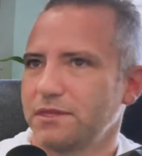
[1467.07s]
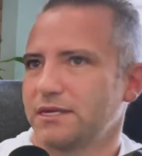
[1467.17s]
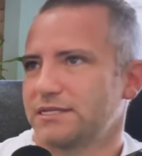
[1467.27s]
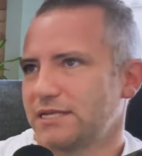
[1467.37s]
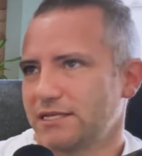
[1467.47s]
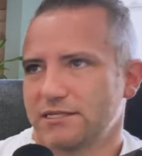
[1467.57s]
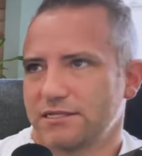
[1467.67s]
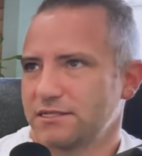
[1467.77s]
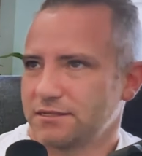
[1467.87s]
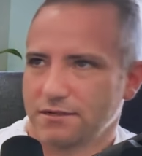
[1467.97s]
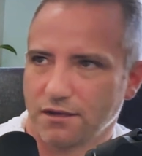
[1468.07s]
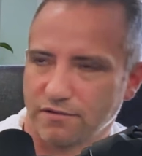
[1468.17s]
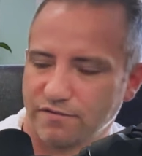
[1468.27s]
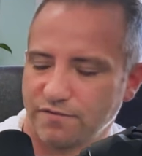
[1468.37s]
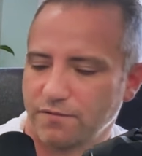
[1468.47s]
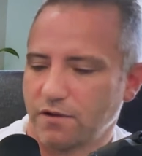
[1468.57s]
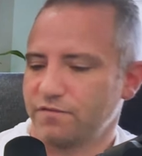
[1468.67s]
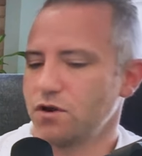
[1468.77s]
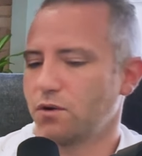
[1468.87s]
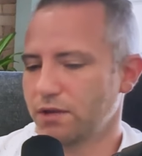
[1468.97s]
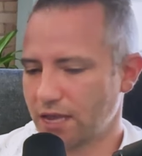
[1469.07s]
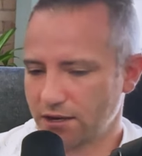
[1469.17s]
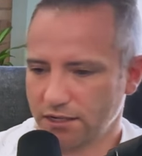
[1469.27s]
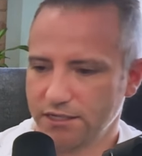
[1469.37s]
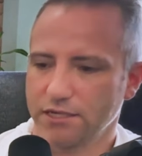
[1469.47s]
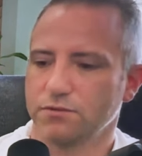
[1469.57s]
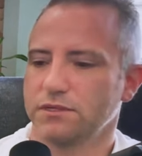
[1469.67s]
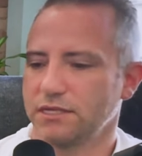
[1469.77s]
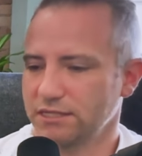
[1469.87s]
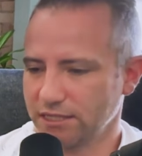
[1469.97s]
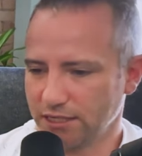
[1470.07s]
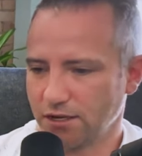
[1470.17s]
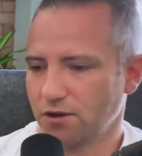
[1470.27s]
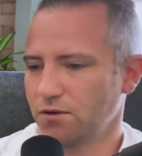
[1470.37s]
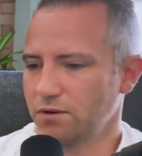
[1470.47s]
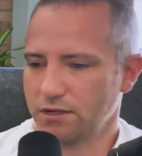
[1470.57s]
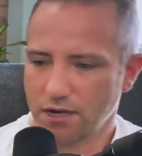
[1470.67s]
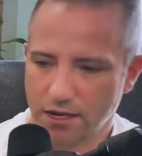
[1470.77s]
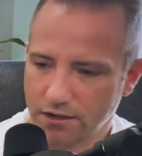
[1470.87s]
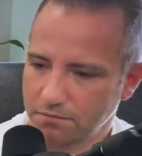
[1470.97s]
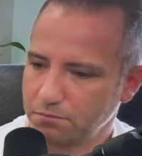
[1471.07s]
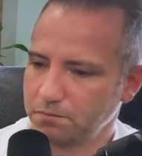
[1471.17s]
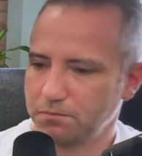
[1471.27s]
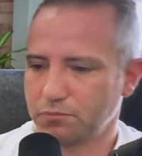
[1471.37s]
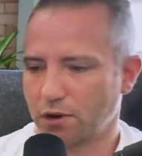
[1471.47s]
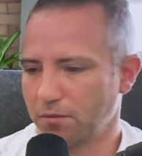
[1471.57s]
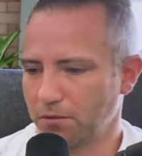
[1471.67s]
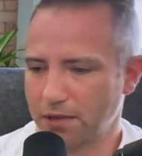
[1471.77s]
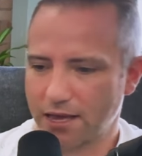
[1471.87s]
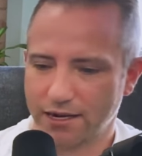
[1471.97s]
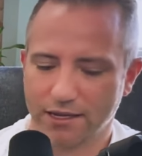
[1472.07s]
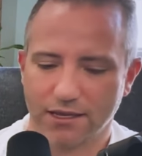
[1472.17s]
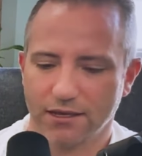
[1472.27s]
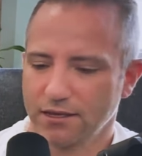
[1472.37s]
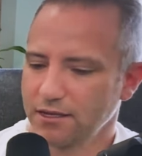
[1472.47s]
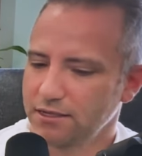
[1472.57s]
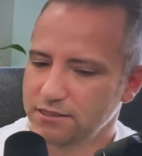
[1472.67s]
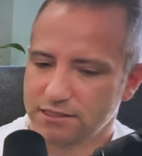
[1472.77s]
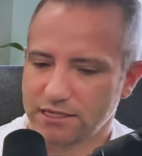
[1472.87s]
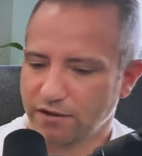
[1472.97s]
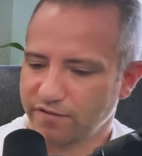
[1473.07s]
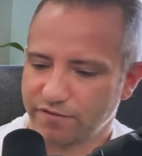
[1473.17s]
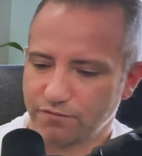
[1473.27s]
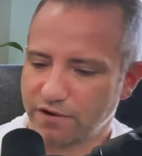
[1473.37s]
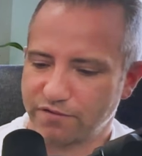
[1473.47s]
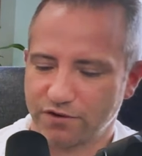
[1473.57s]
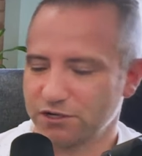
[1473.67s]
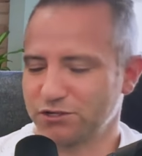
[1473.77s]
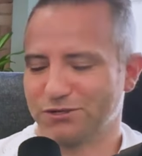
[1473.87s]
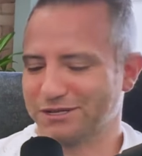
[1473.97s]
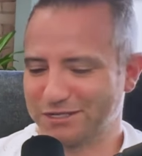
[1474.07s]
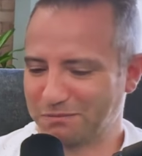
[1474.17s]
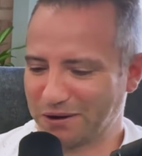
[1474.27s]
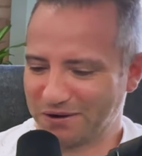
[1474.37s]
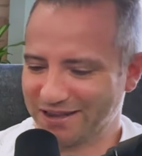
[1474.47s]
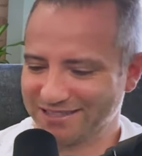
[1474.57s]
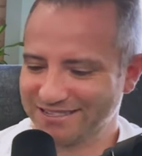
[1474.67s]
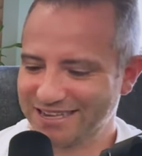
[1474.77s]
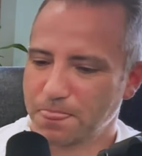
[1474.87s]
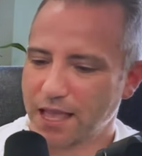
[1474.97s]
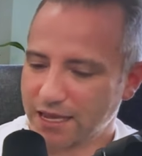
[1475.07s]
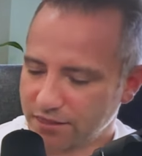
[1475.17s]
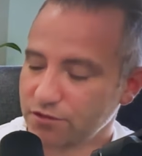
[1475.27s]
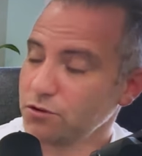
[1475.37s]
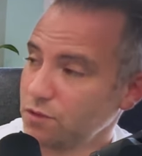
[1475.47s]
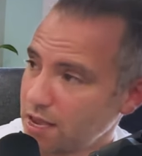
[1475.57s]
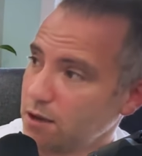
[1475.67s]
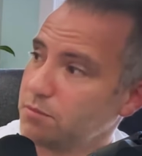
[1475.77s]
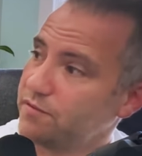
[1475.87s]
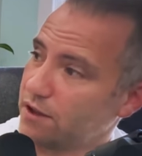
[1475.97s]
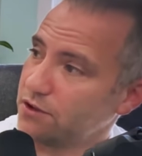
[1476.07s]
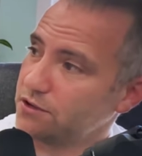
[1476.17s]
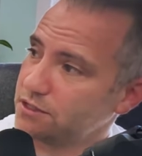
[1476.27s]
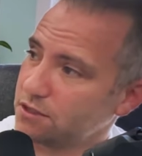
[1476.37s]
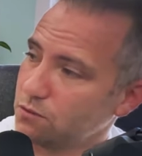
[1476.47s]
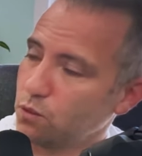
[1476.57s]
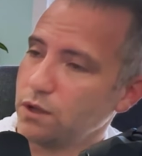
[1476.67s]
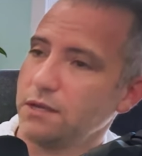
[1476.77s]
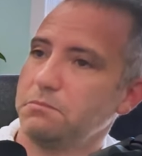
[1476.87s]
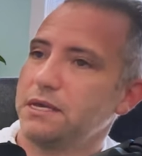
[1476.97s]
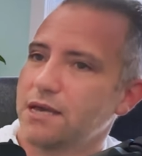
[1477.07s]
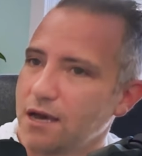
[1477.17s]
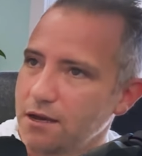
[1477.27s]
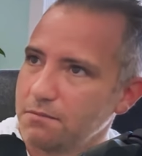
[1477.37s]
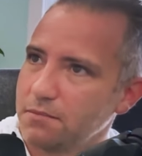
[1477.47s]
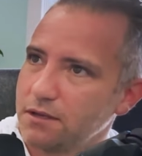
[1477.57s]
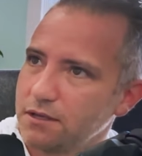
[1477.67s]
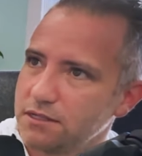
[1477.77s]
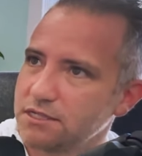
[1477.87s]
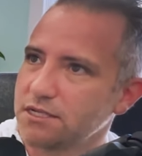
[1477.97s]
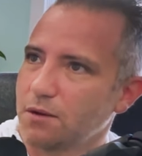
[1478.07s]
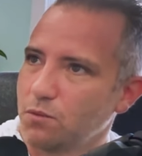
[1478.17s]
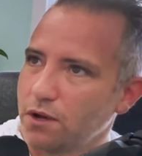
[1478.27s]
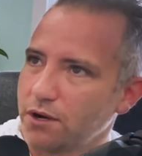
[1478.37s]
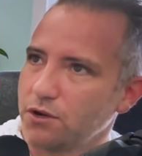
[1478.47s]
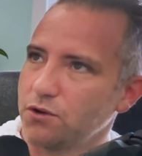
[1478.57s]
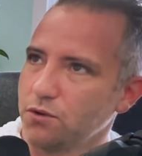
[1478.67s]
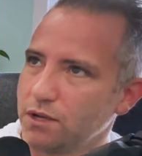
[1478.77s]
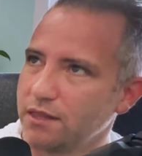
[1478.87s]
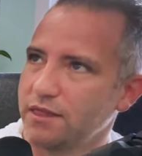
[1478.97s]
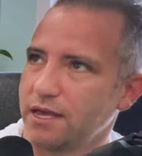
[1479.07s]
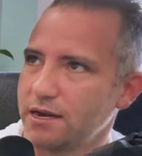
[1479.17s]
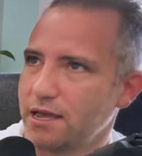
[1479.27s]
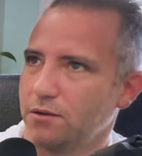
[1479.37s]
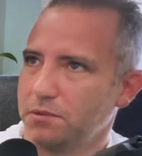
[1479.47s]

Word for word: the sense of, of knowing how to deal with this ego and, and right. problematic self-referential experience. And through the help of others, we become someone who can then help